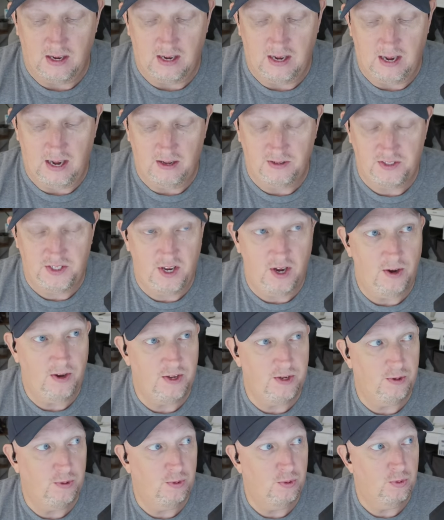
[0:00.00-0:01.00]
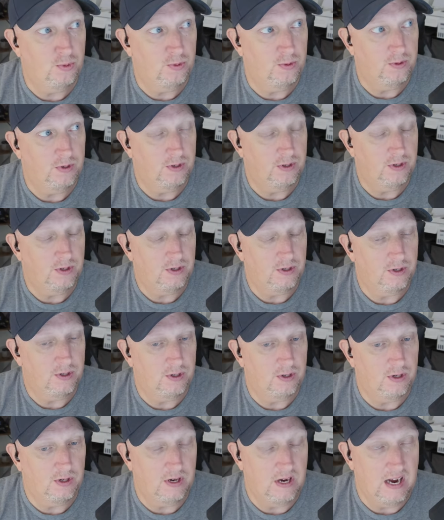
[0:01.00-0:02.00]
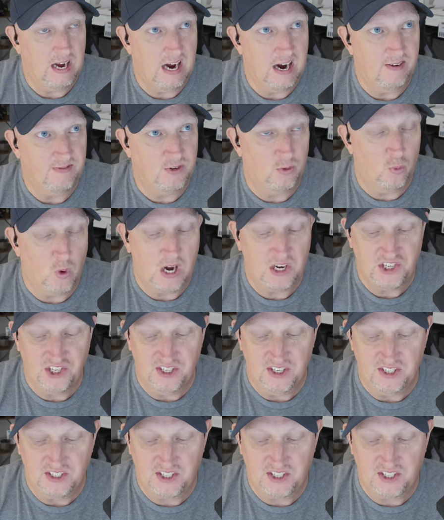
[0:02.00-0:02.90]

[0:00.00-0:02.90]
I'll tell you, after watching this